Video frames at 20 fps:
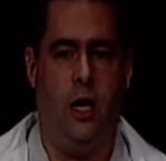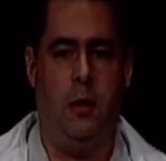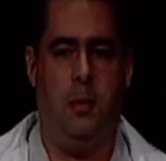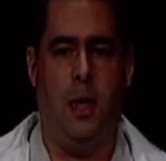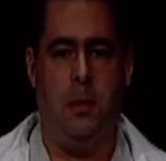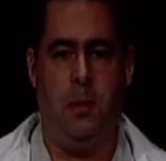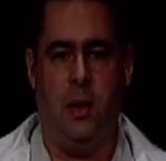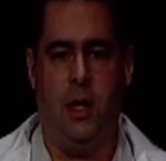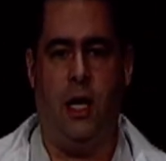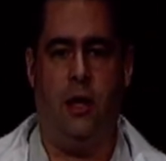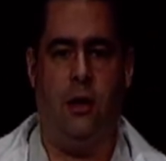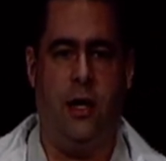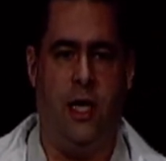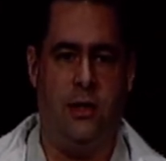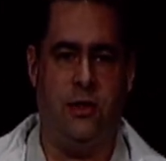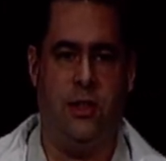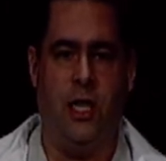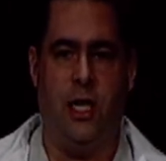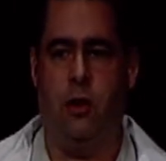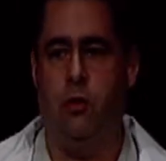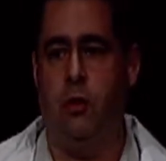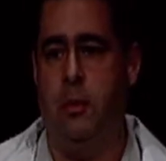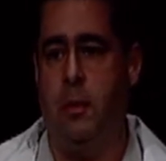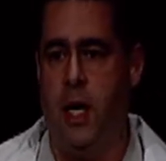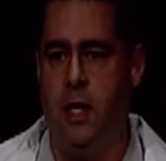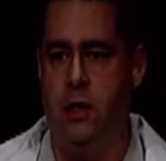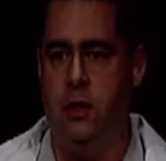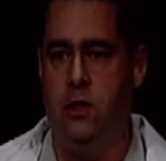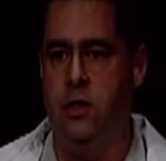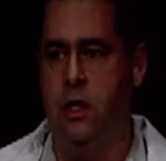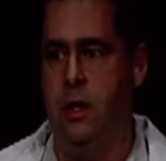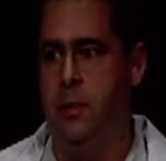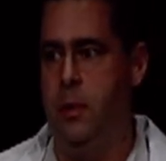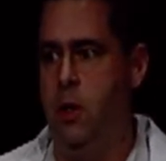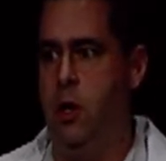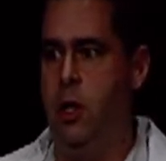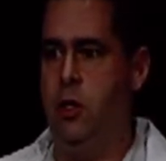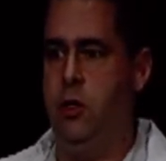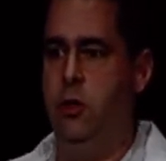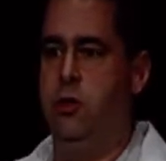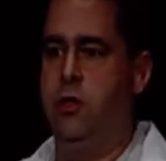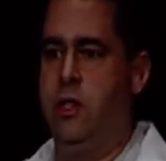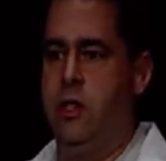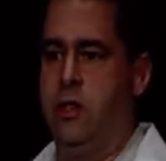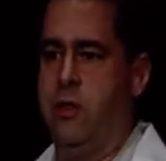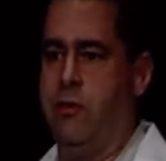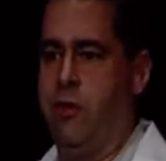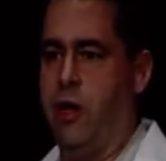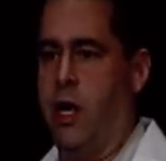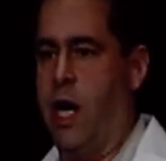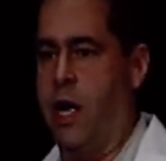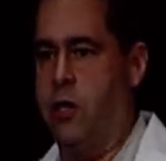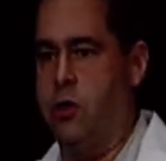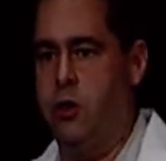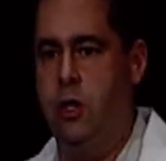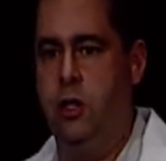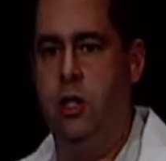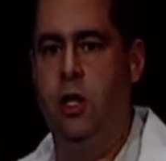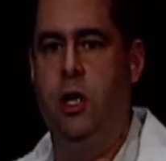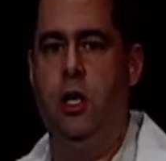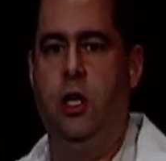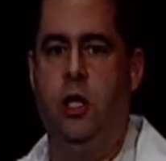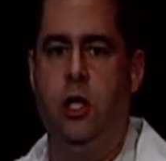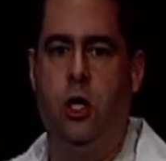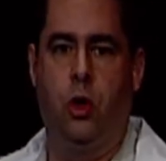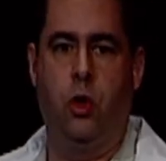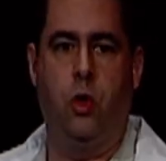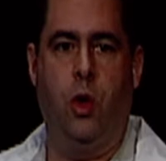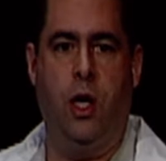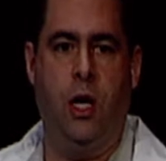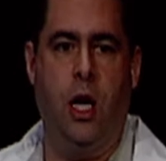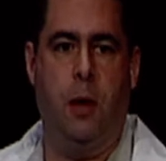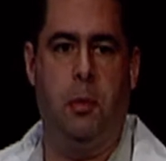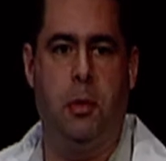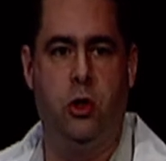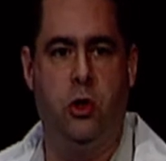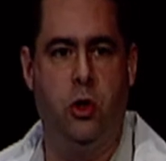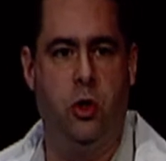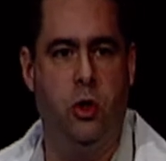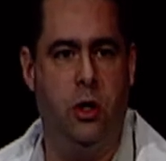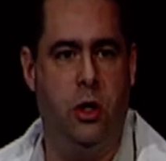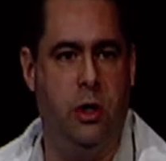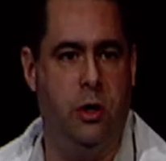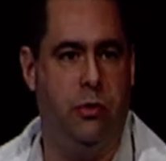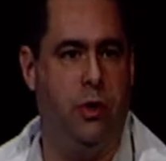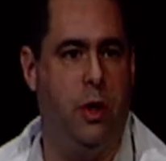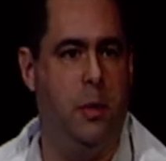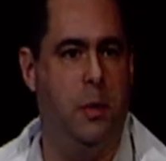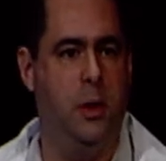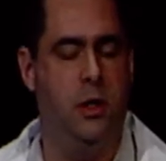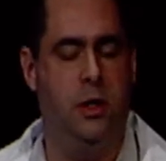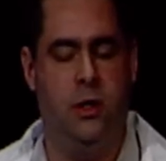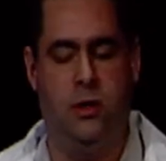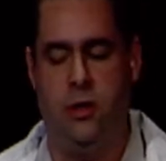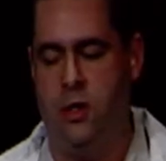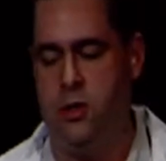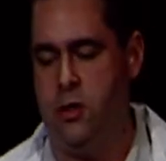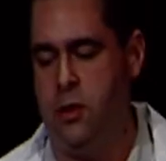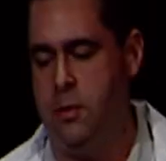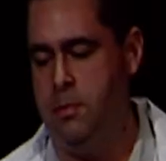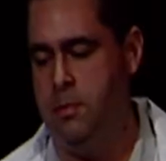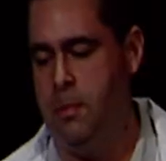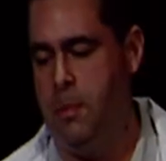It might be that last second reminder to them, oh, use this if I actually, create an opportunity from it in the system.